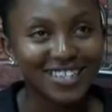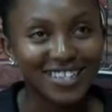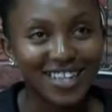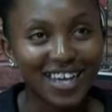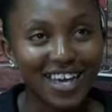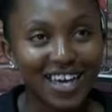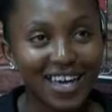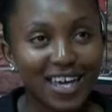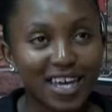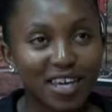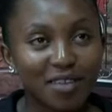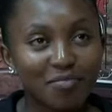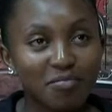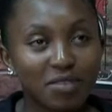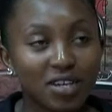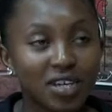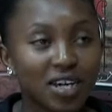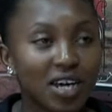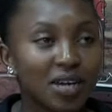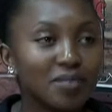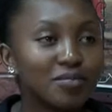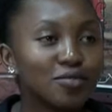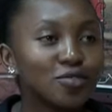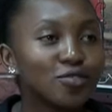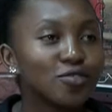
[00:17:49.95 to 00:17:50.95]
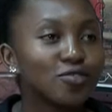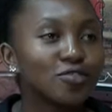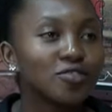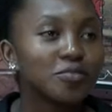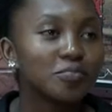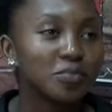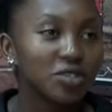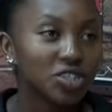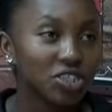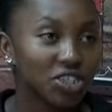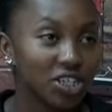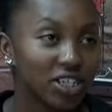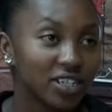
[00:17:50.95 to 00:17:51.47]
I become so
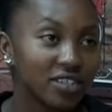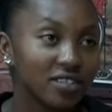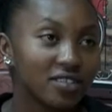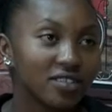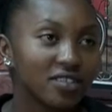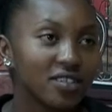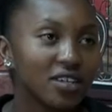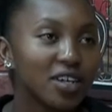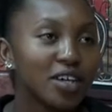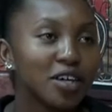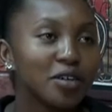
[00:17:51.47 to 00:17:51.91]
speechless,